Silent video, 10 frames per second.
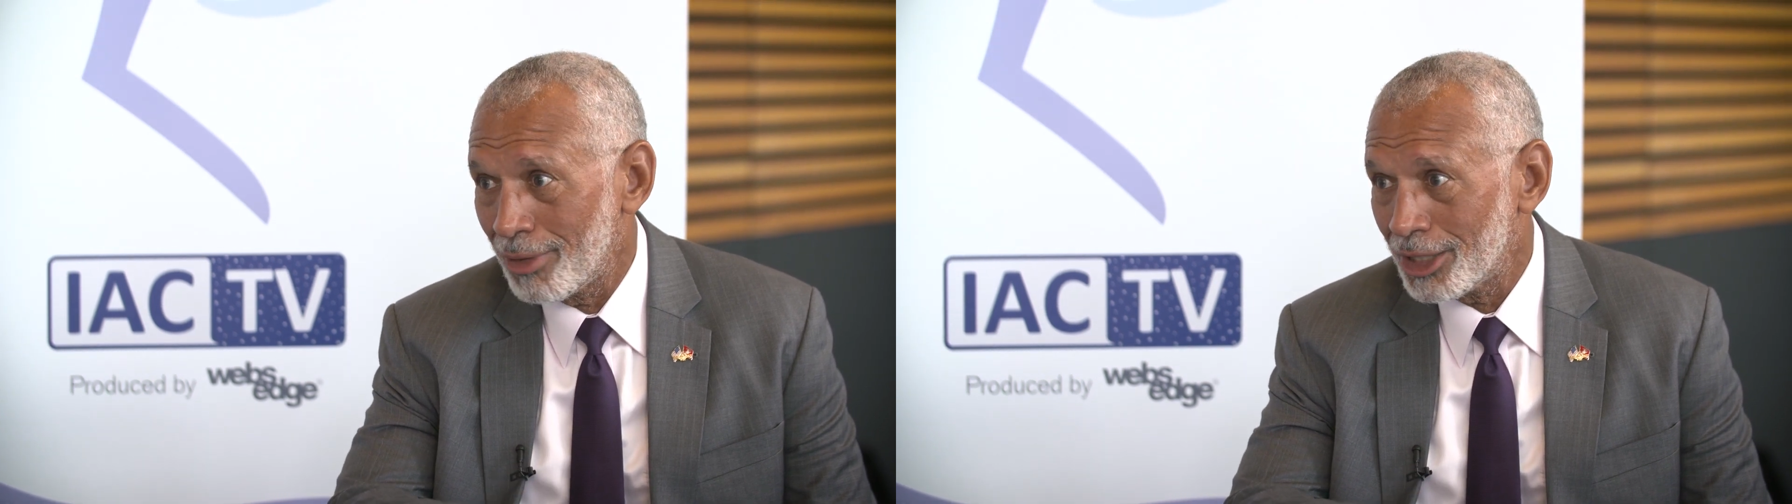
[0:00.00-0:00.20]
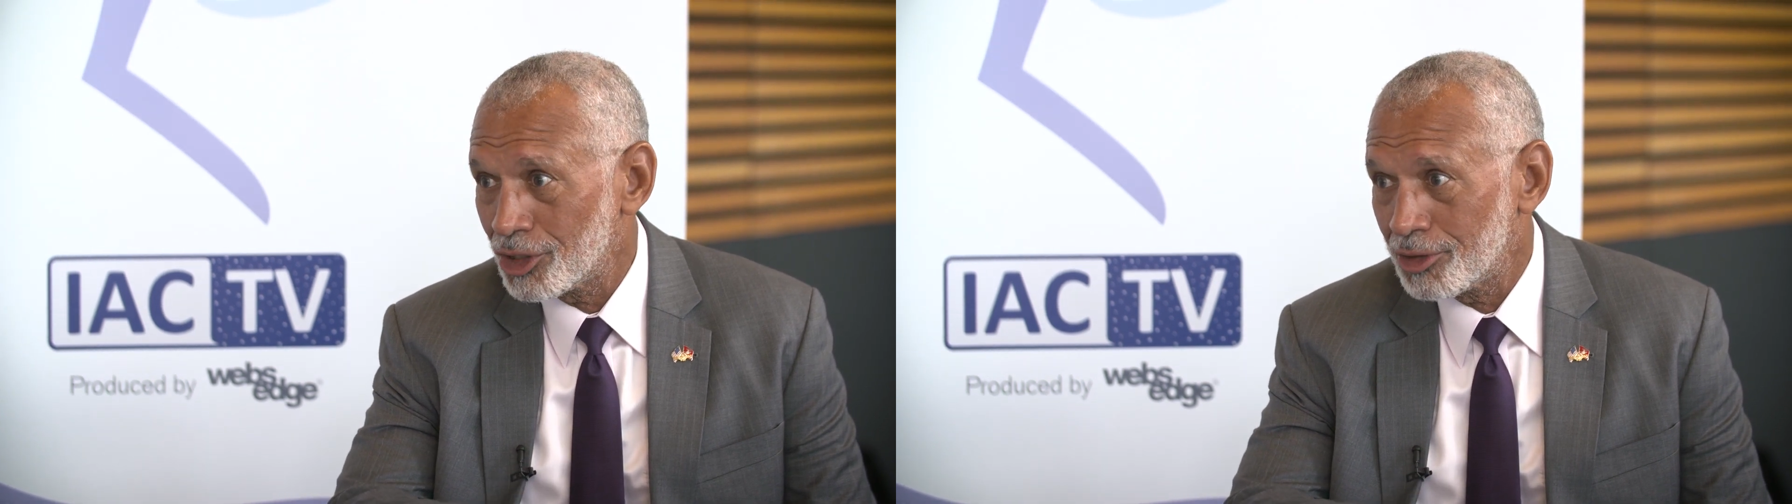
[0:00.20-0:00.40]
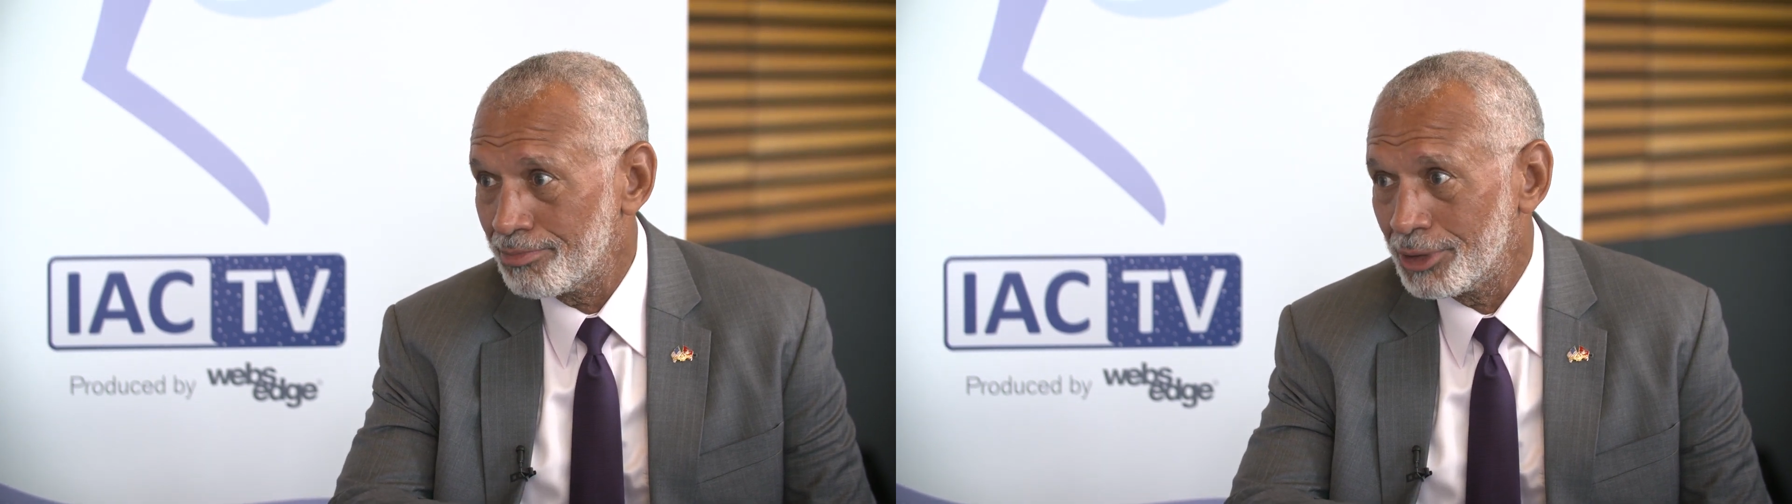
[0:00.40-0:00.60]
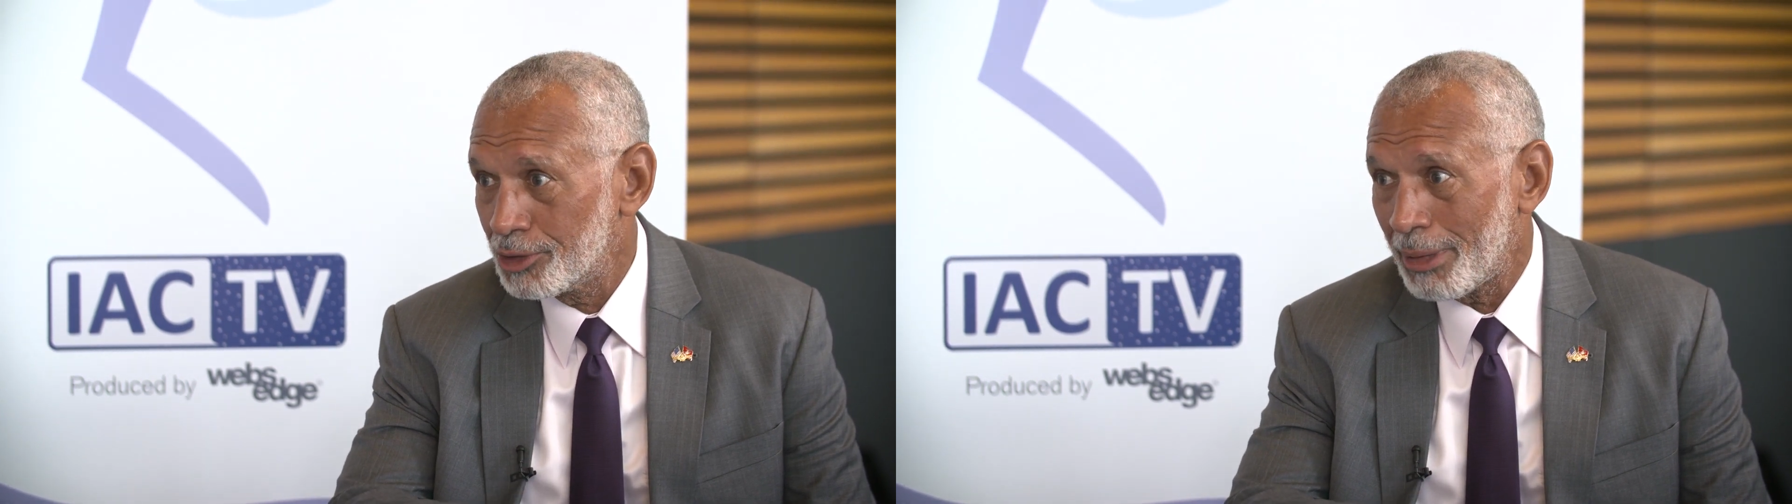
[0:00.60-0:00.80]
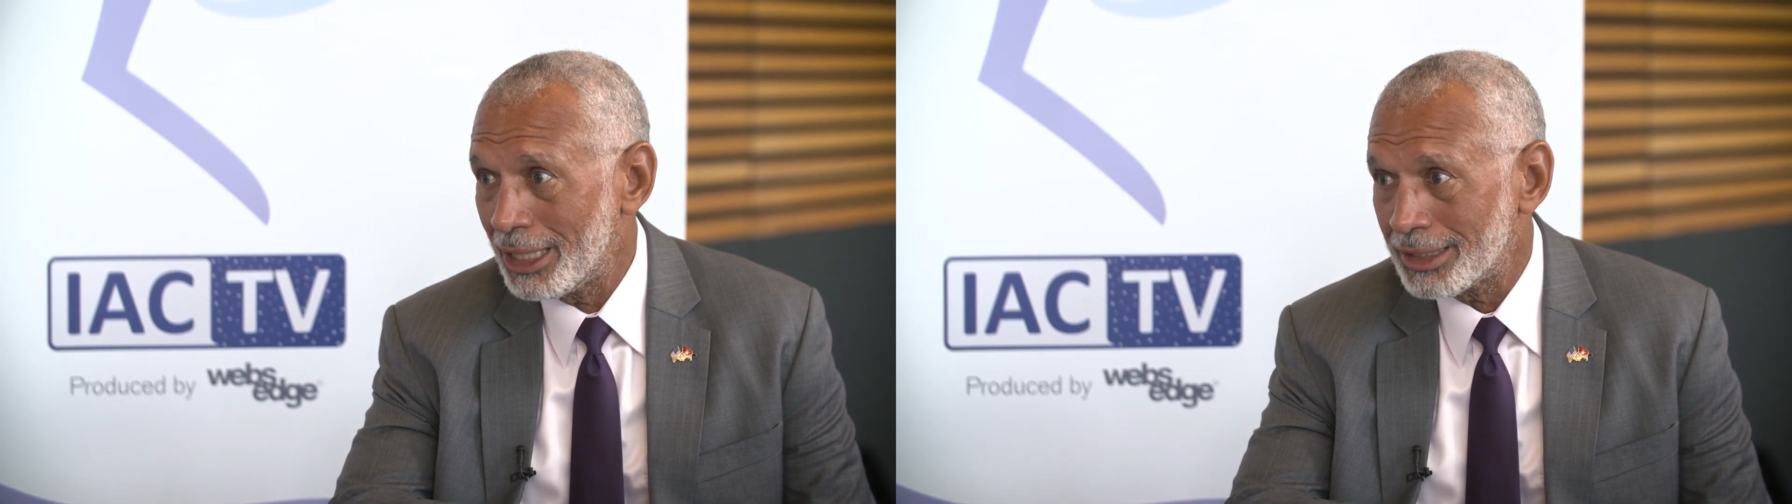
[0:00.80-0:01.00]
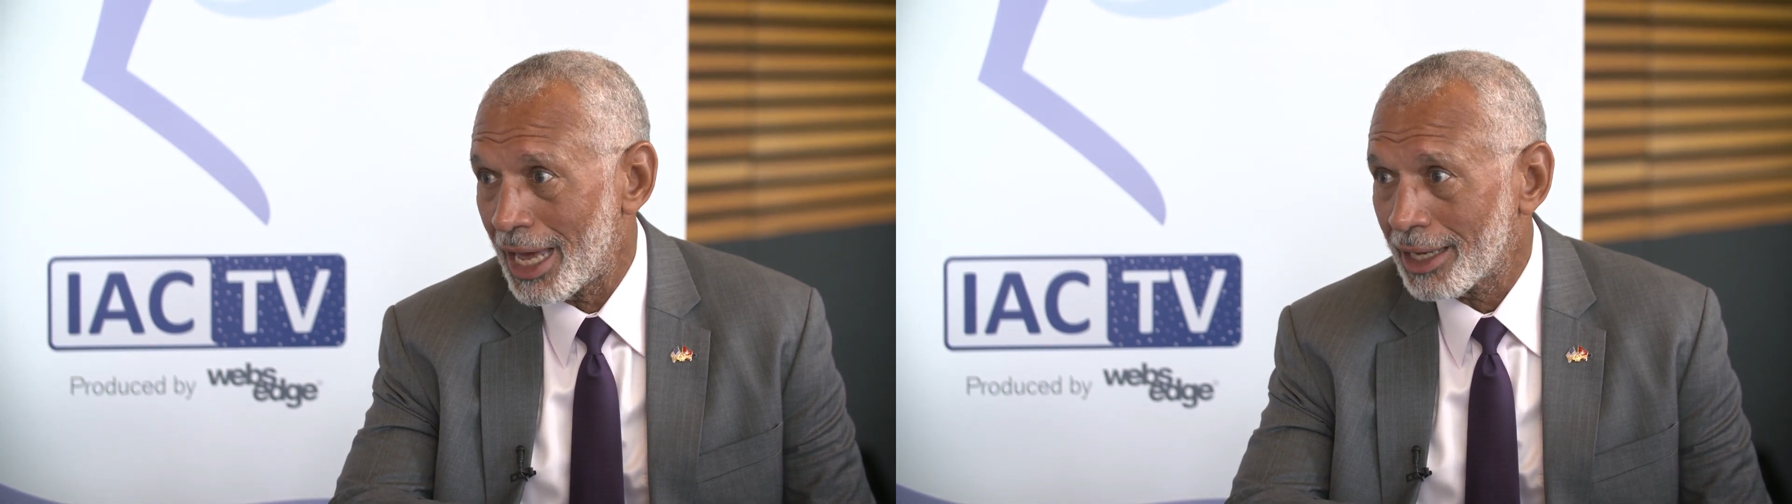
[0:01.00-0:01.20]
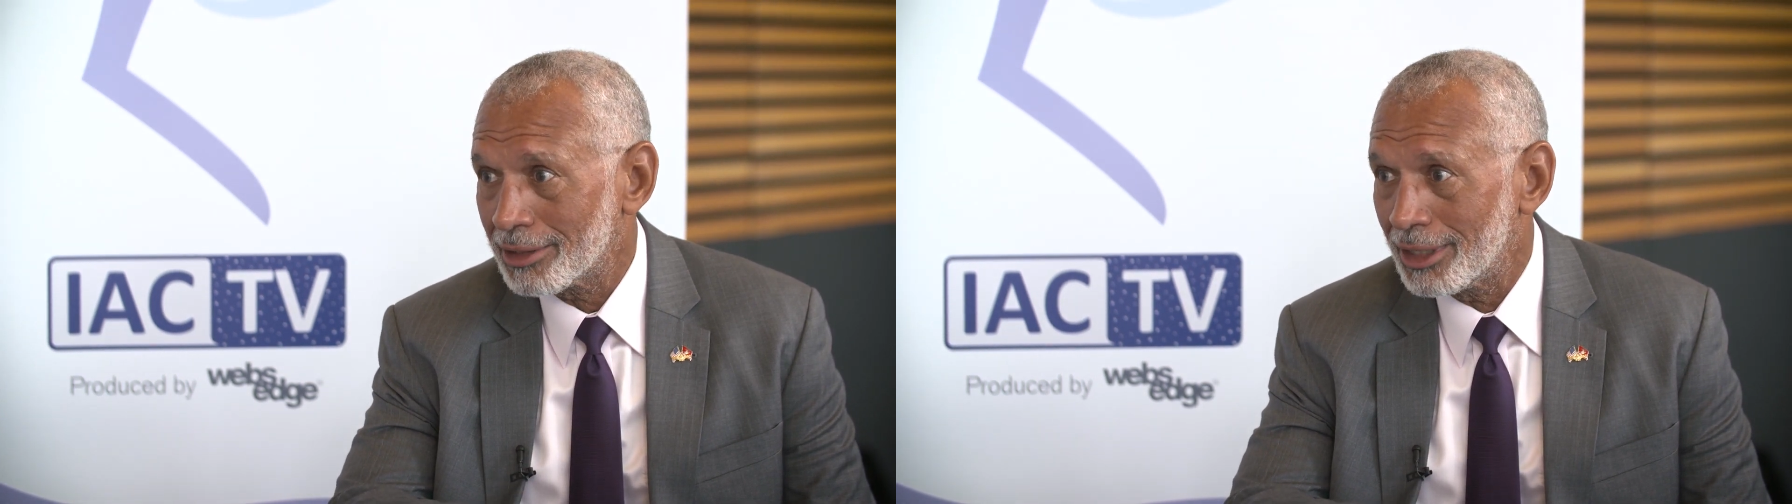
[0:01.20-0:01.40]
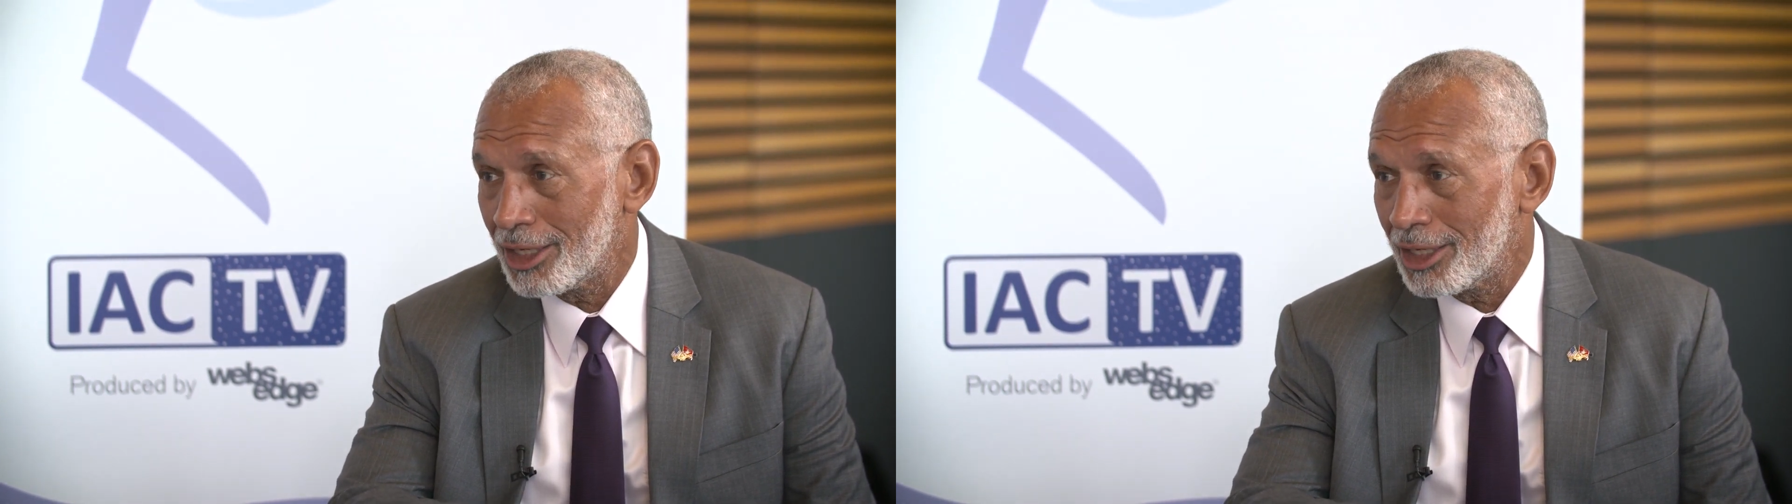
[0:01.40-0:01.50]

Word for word: US Space Act,